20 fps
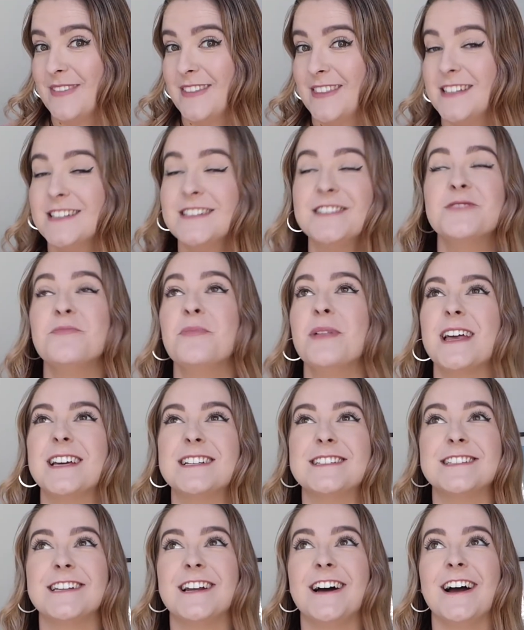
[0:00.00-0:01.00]
This is a
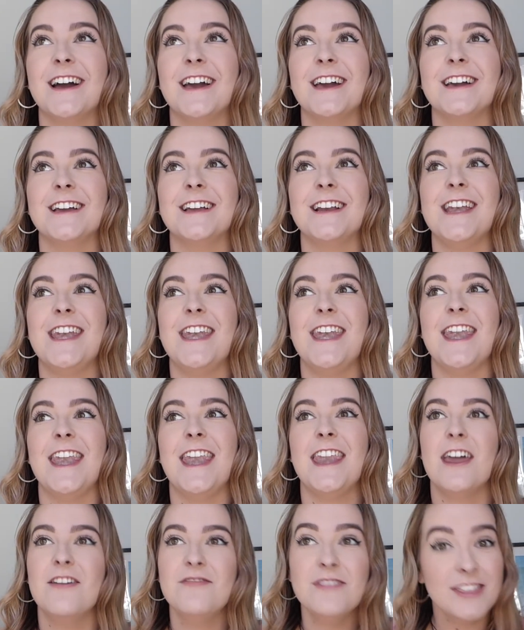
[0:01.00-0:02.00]
place that I
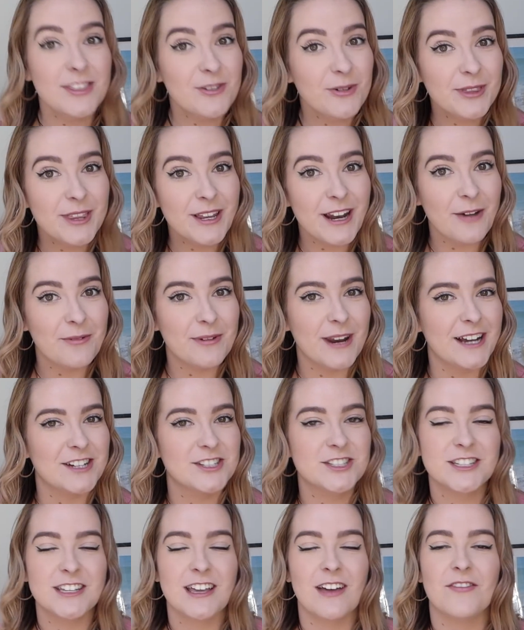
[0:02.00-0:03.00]
never thought that I would
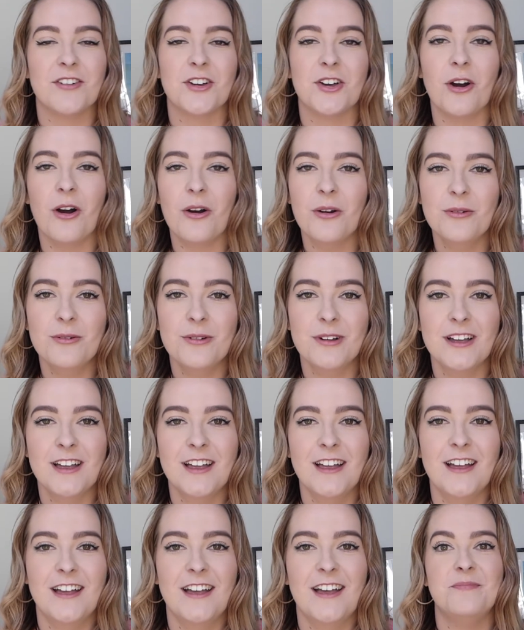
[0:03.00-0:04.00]
actually ever go,
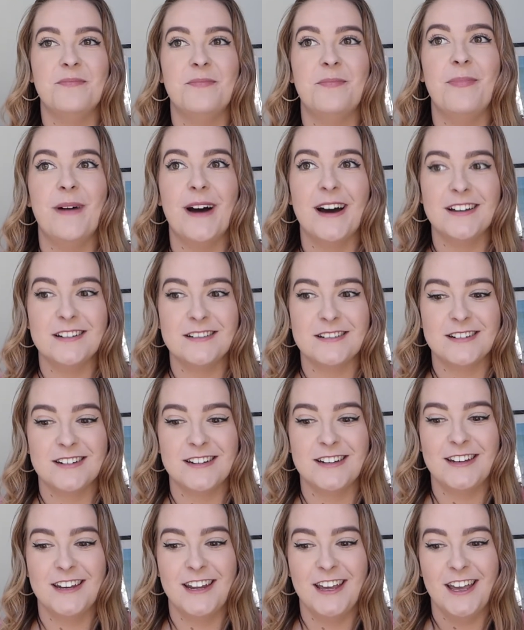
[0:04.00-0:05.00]
but
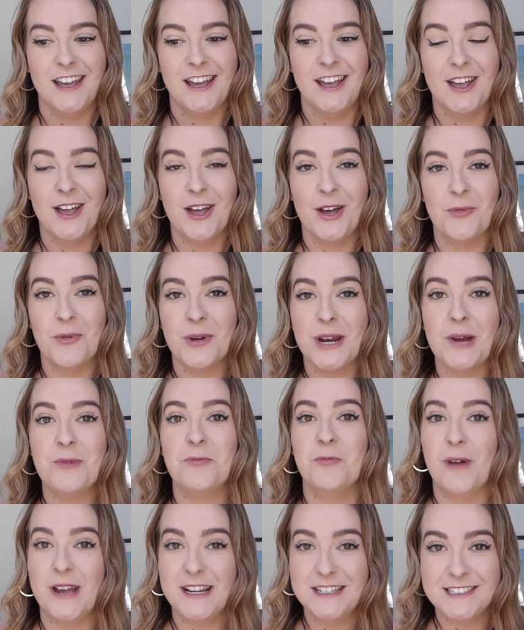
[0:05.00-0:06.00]
when I
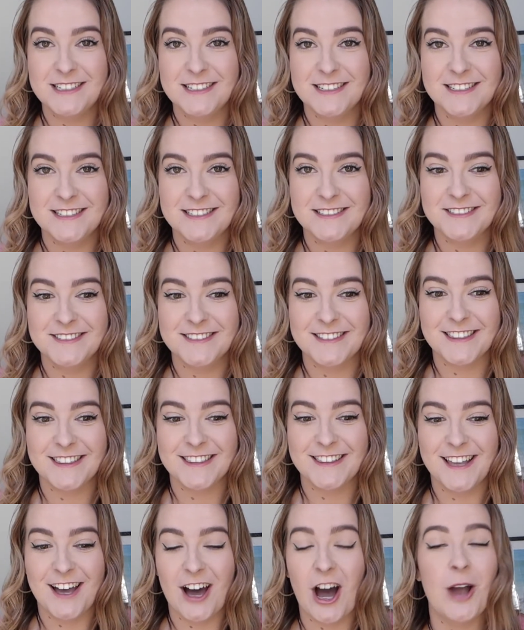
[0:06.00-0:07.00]
went,
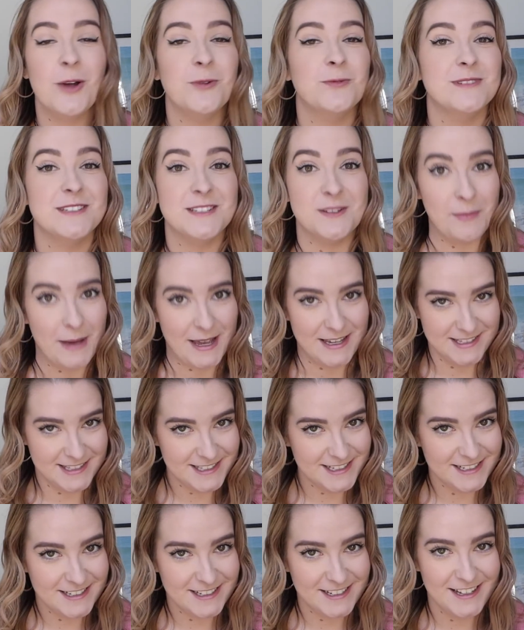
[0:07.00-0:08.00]
I was
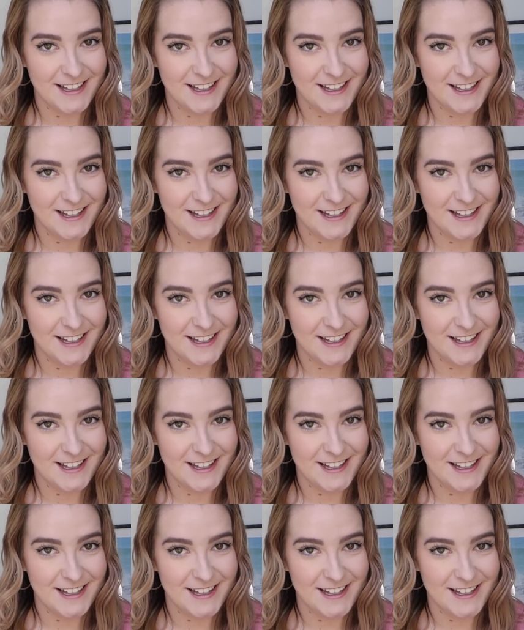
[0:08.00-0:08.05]
amazed.